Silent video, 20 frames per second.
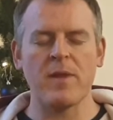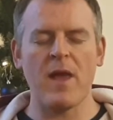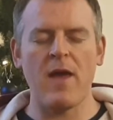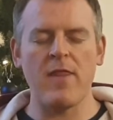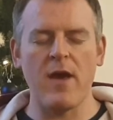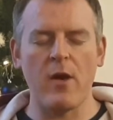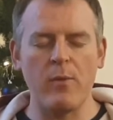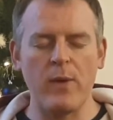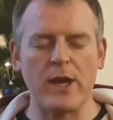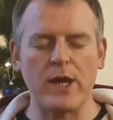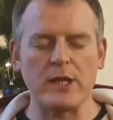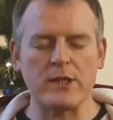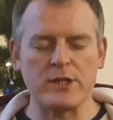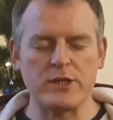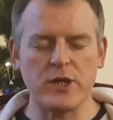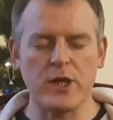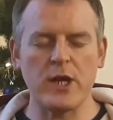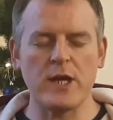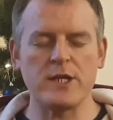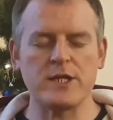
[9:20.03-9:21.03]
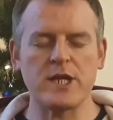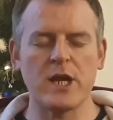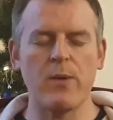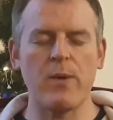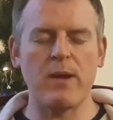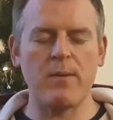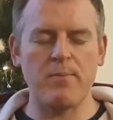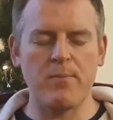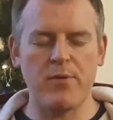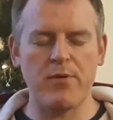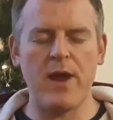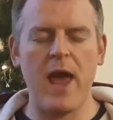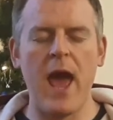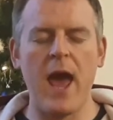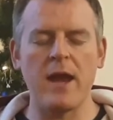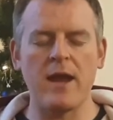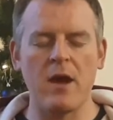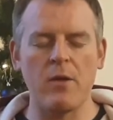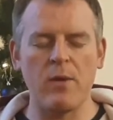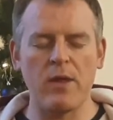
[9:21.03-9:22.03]
and that we can turn to you in
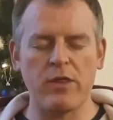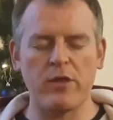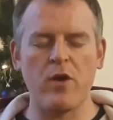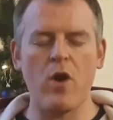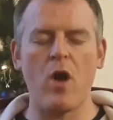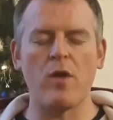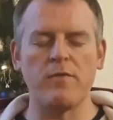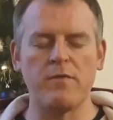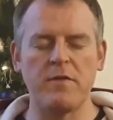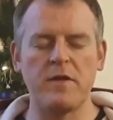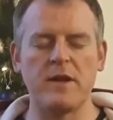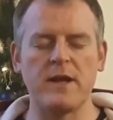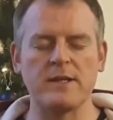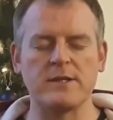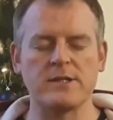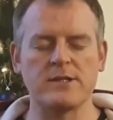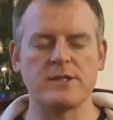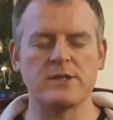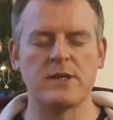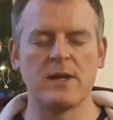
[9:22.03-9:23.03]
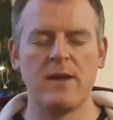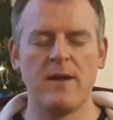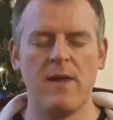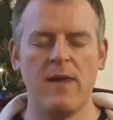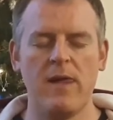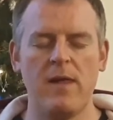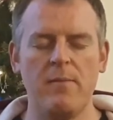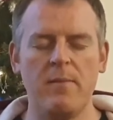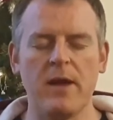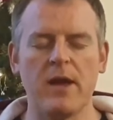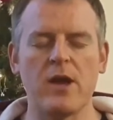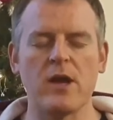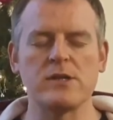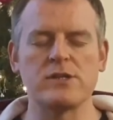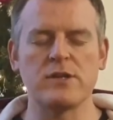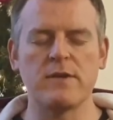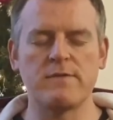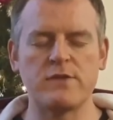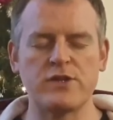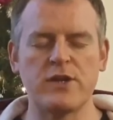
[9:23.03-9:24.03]
prayer now with confidence
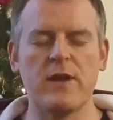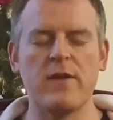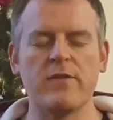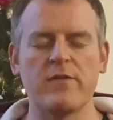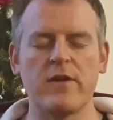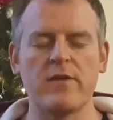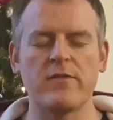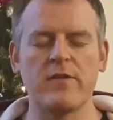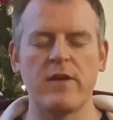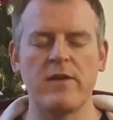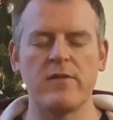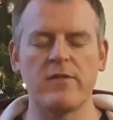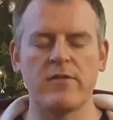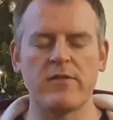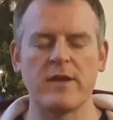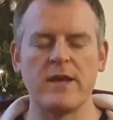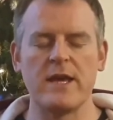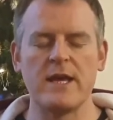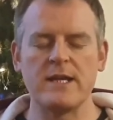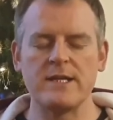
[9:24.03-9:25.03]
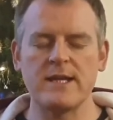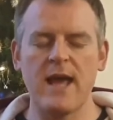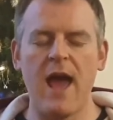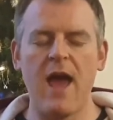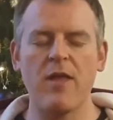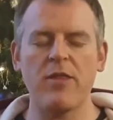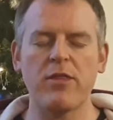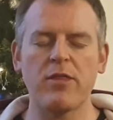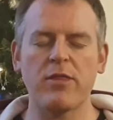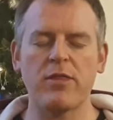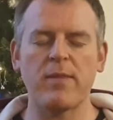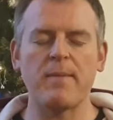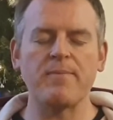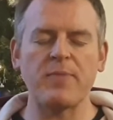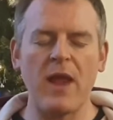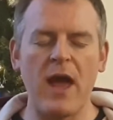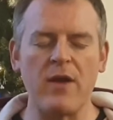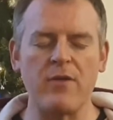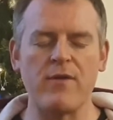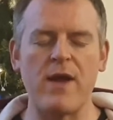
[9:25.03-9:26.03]
because of Jesus's death
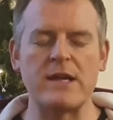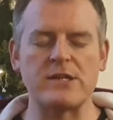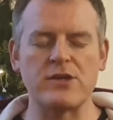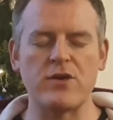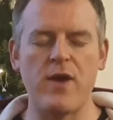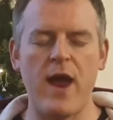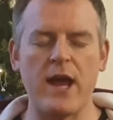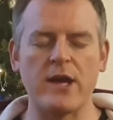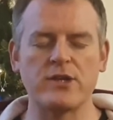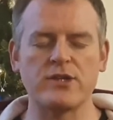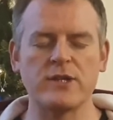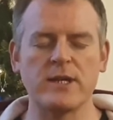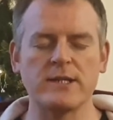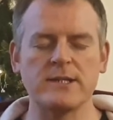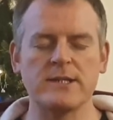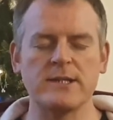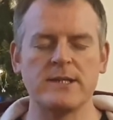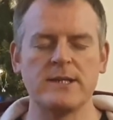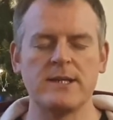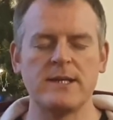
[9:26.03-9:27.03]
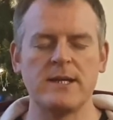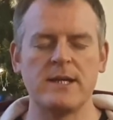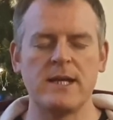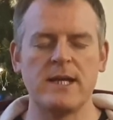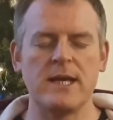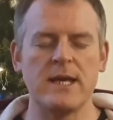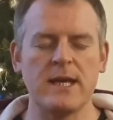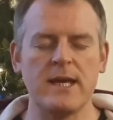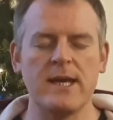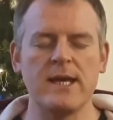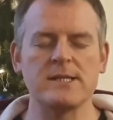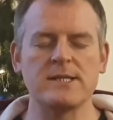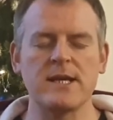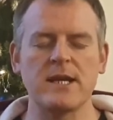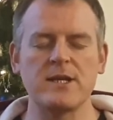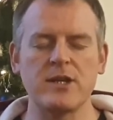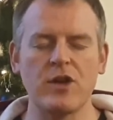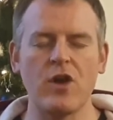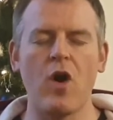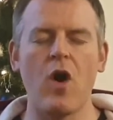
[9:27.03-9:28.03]
and resurrection. He is
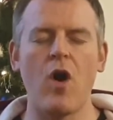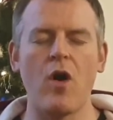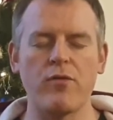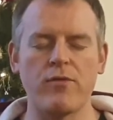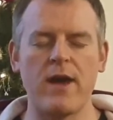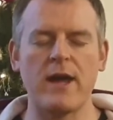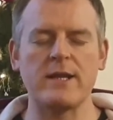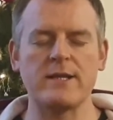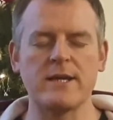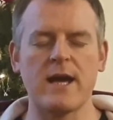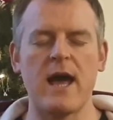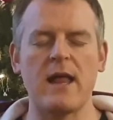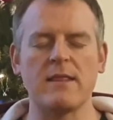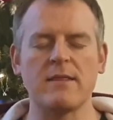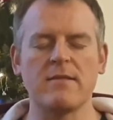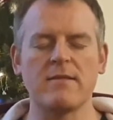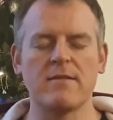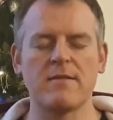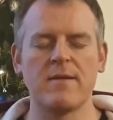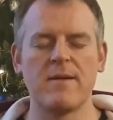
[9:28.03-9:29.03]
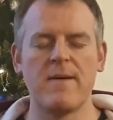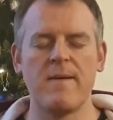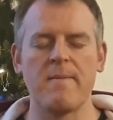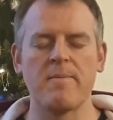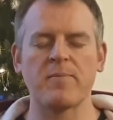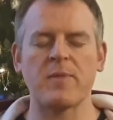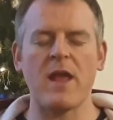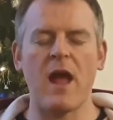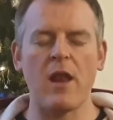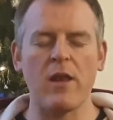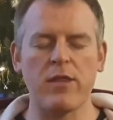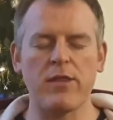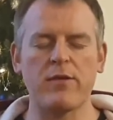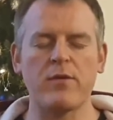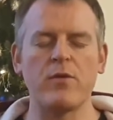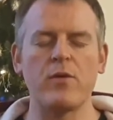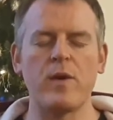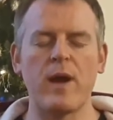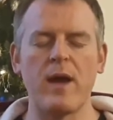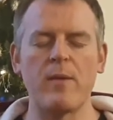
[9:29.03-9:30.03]
at your right hand, and
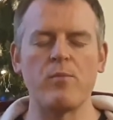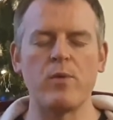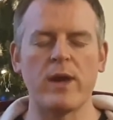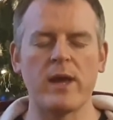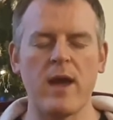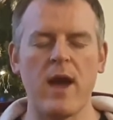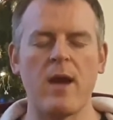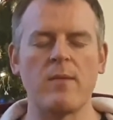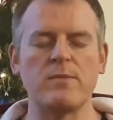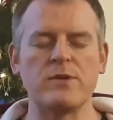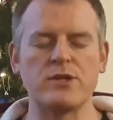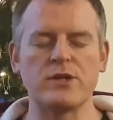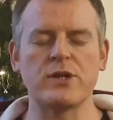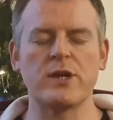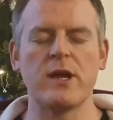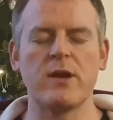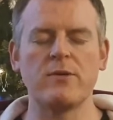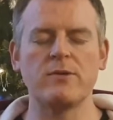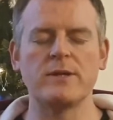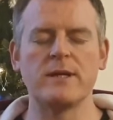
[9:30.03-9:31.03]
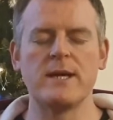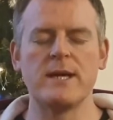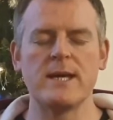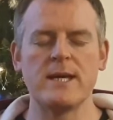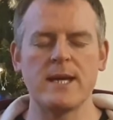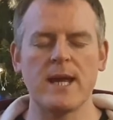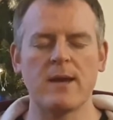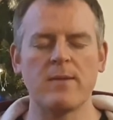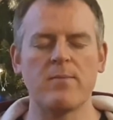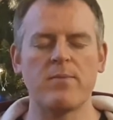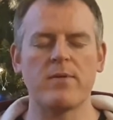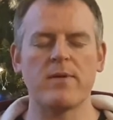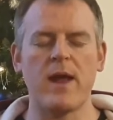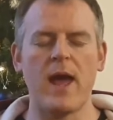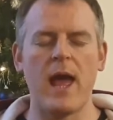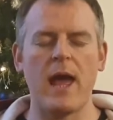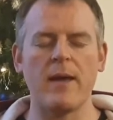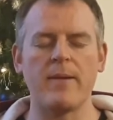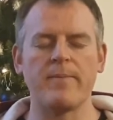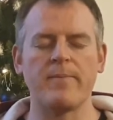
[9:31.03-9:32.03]
through him we come to you in
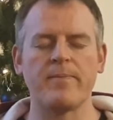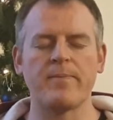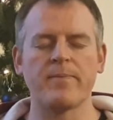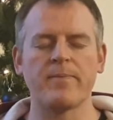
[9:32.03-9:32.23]
prayer.